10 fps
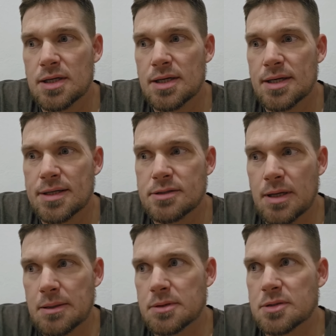uh, try
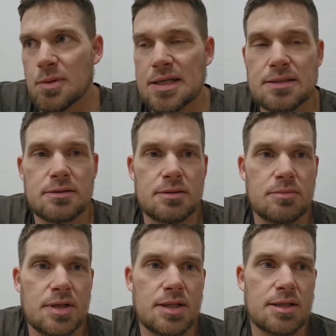to explain to them
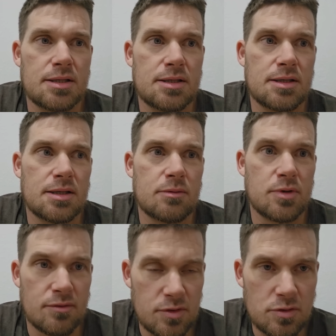that uh, we
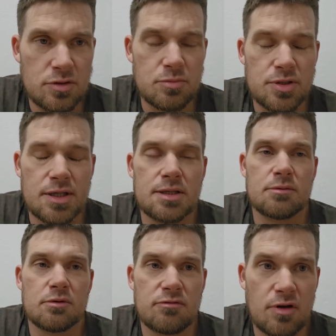have a YouTube channel,
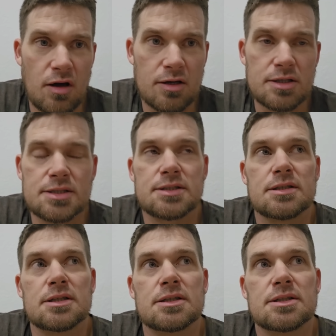we're vloggers,
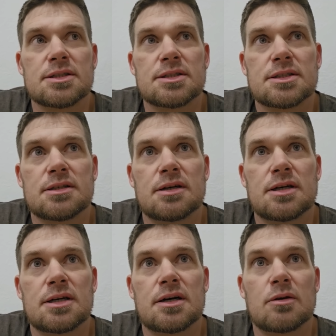this is
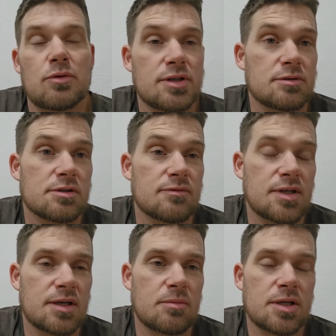uh, our only source of
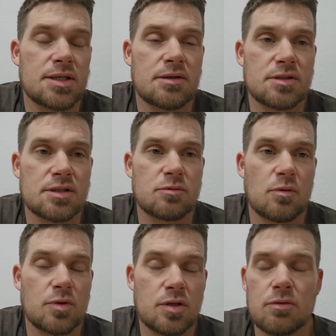income right now, this is what
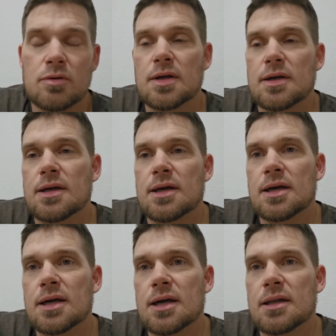we do,
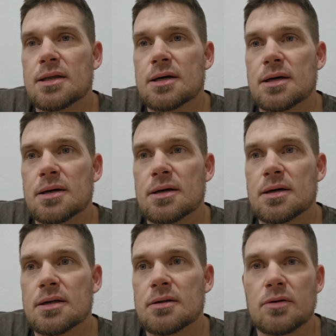and uh,
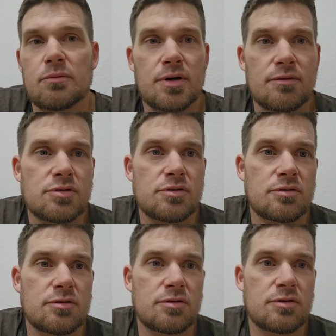you know we have
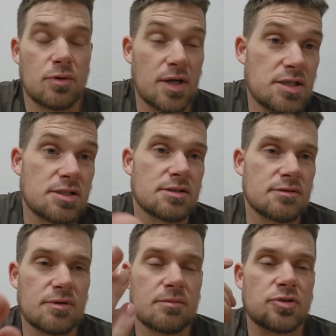donations
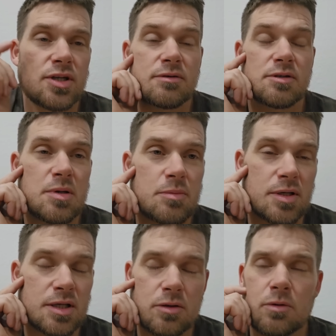from generous people
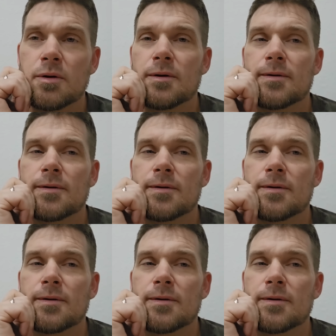like you,